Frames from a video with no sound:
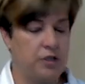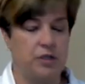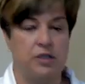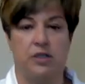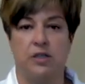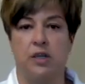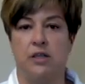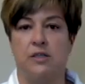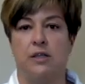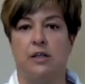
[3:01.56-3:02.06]
is
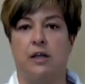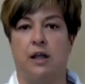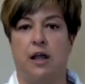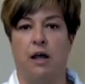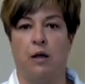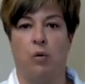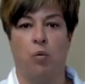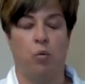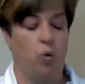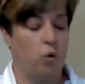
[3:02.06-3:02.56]
just
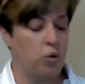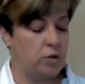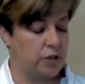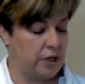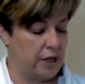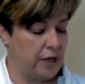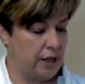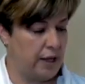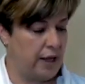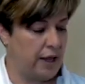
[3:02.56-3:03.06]

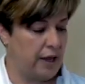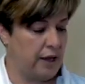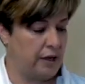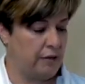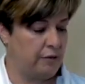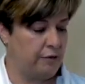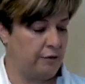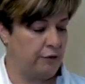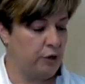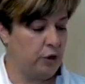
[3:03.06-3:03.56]
water
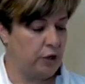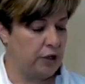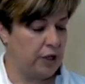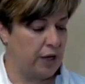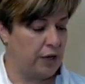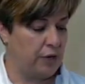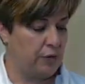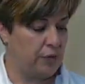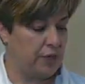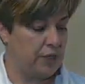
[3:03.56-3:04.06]
and food
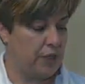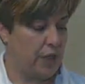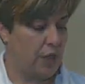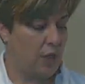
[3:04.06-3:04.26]
coloring,